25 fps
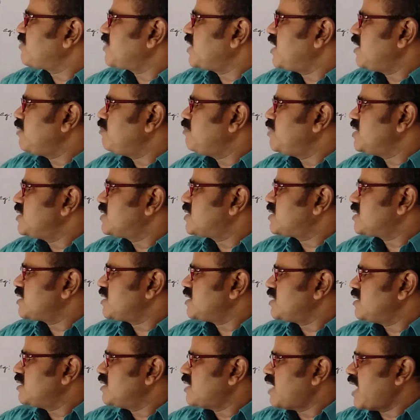A, B,
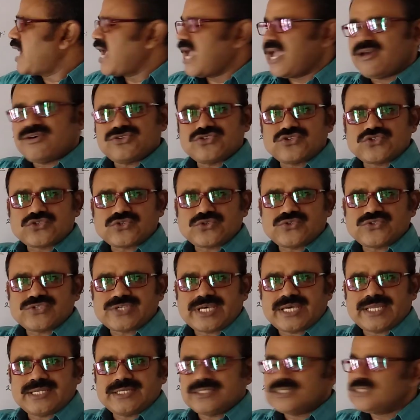C, I have
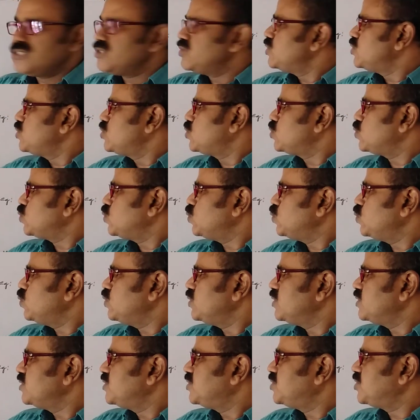chosen 2,
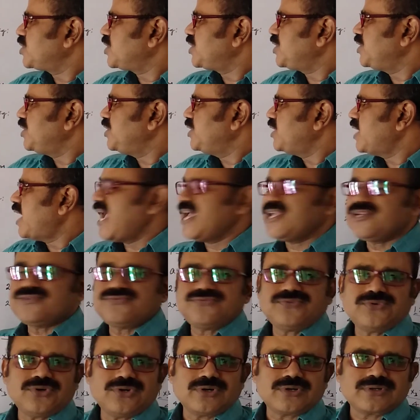3 and
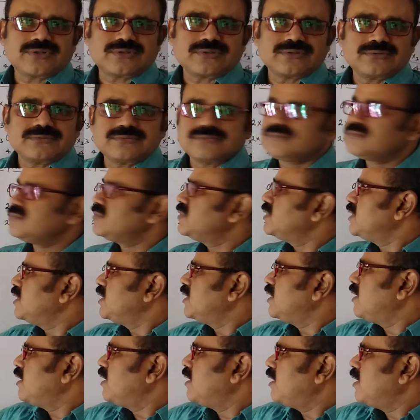4.
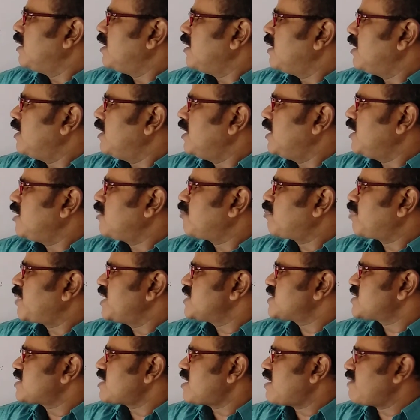In
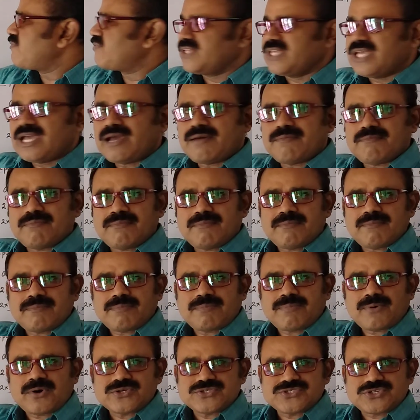place of m,
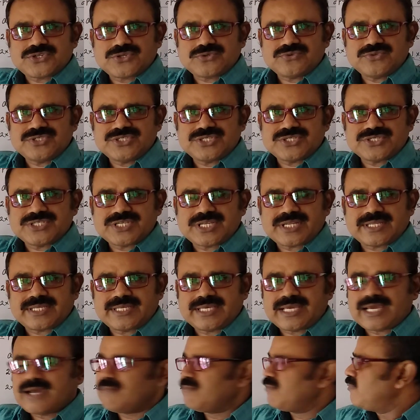positive integer
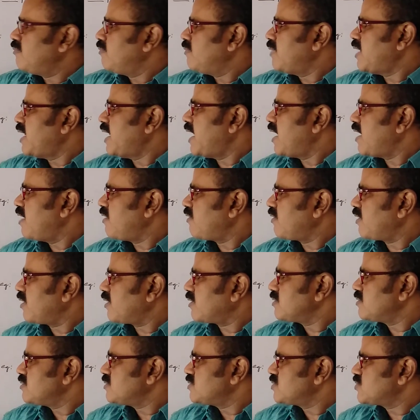m, I have
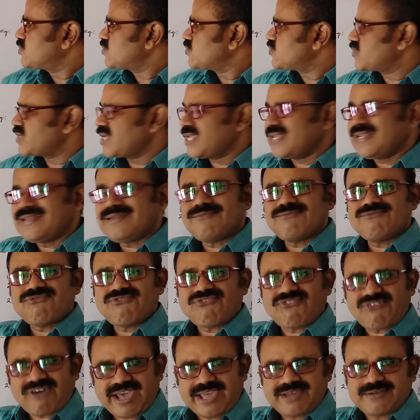chosen
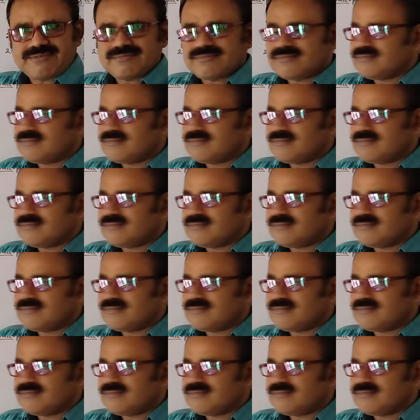5.